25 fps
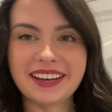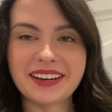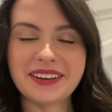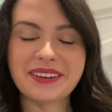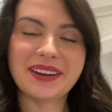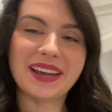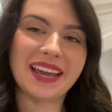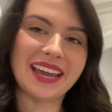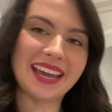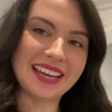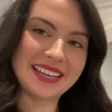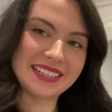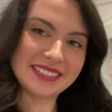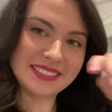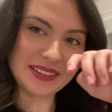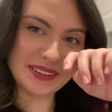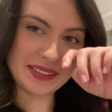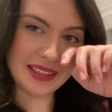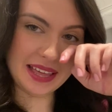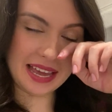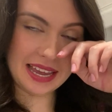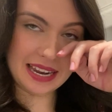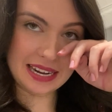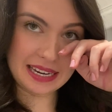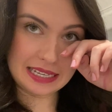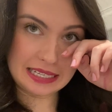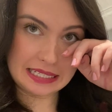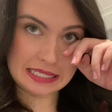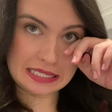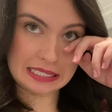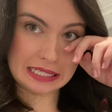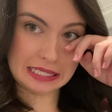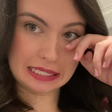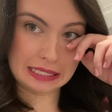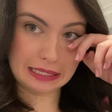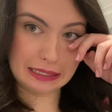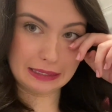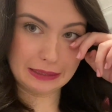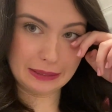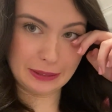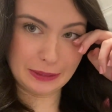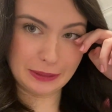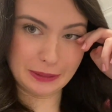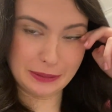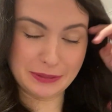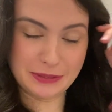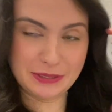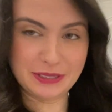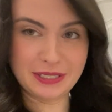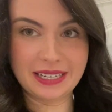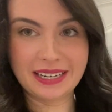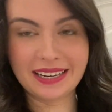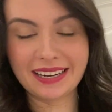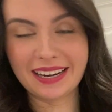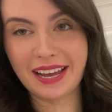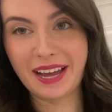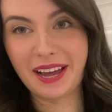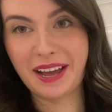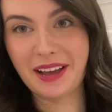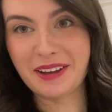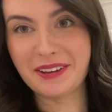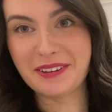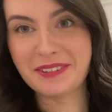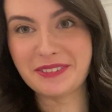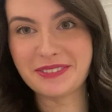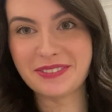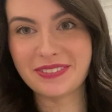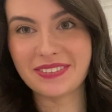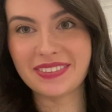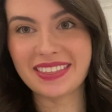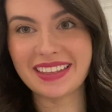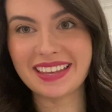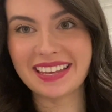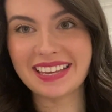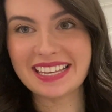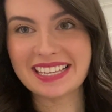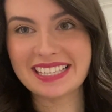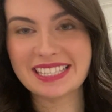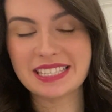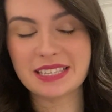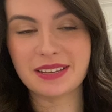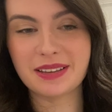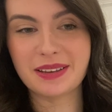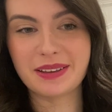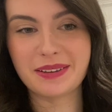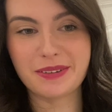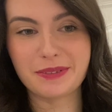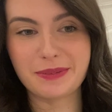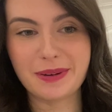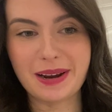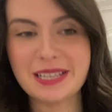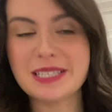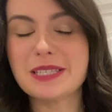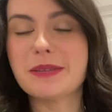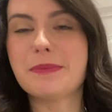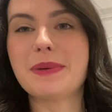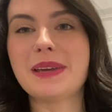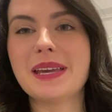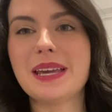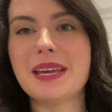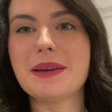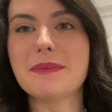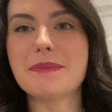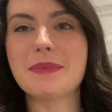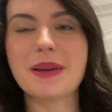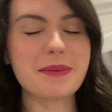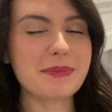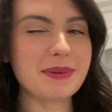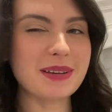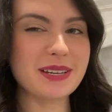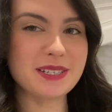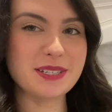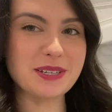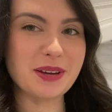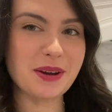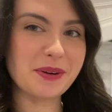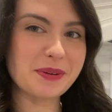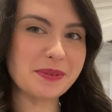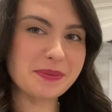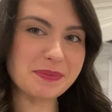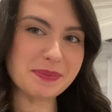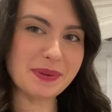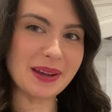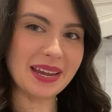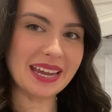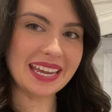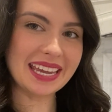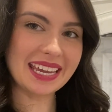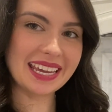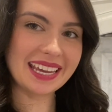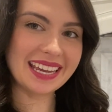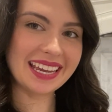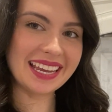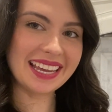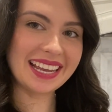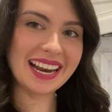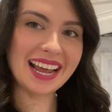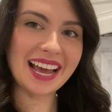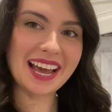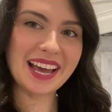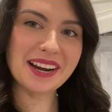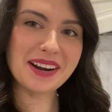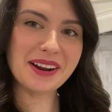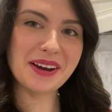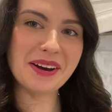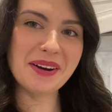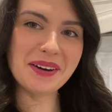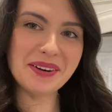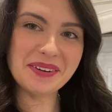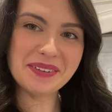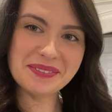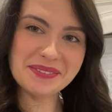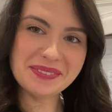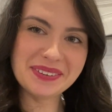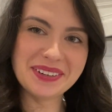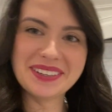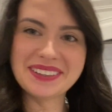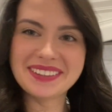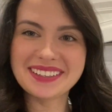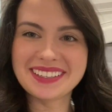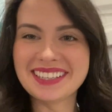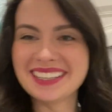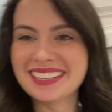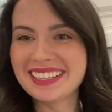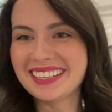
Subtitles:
Okay, so that is the conclusion of this recipe. Maybe don't make it at home.